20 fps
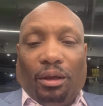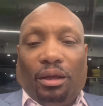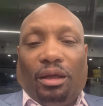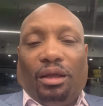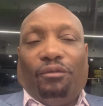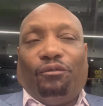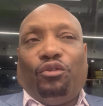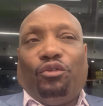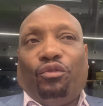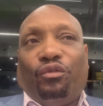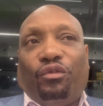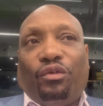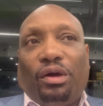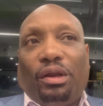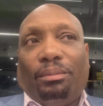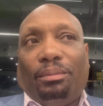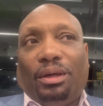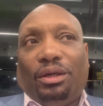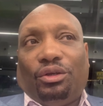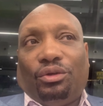if you
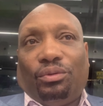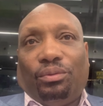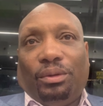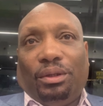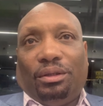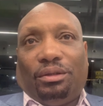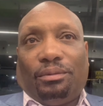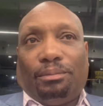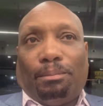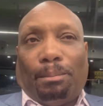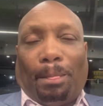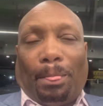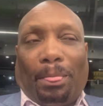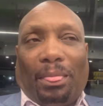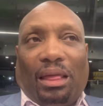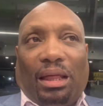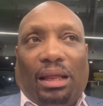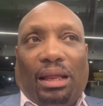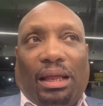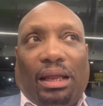follow my tweets,
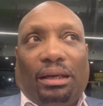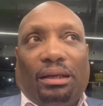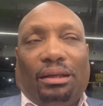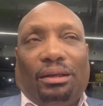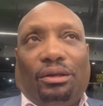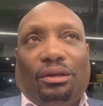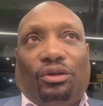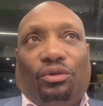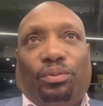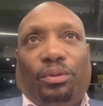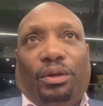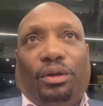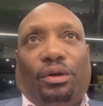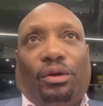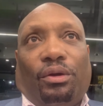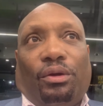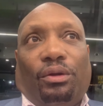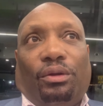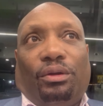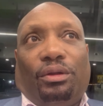I did a tweet
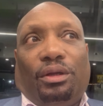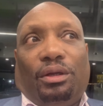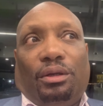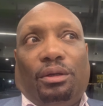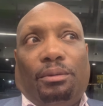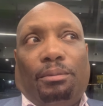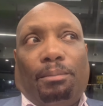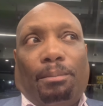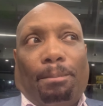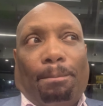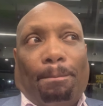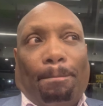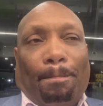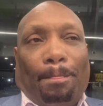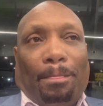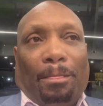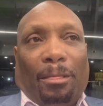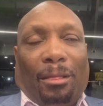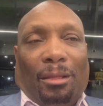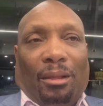earlier,
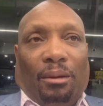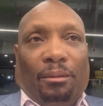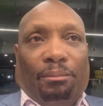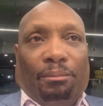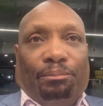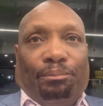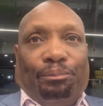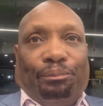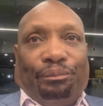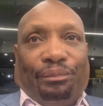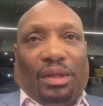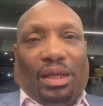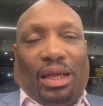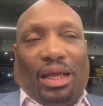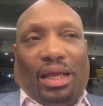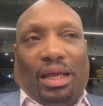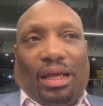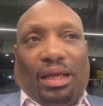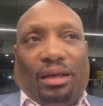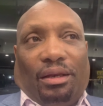
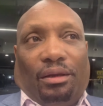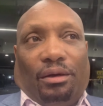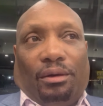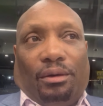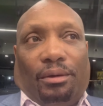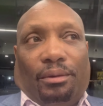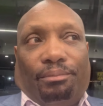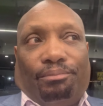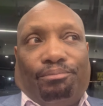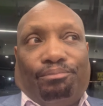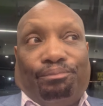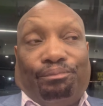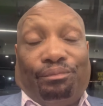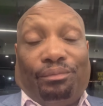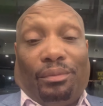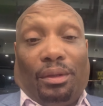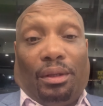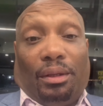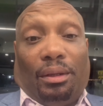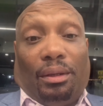and
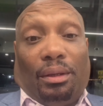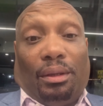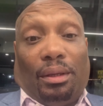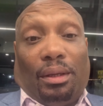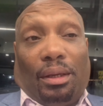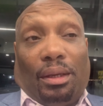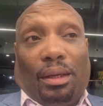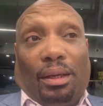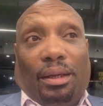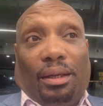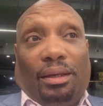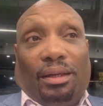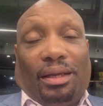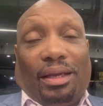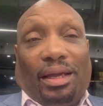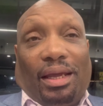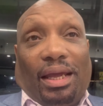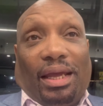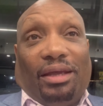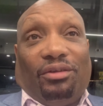
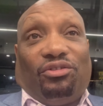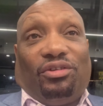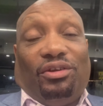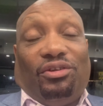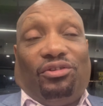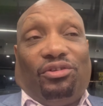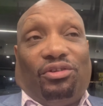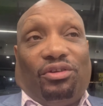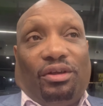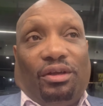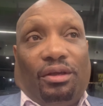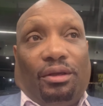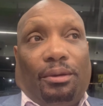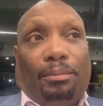the SEC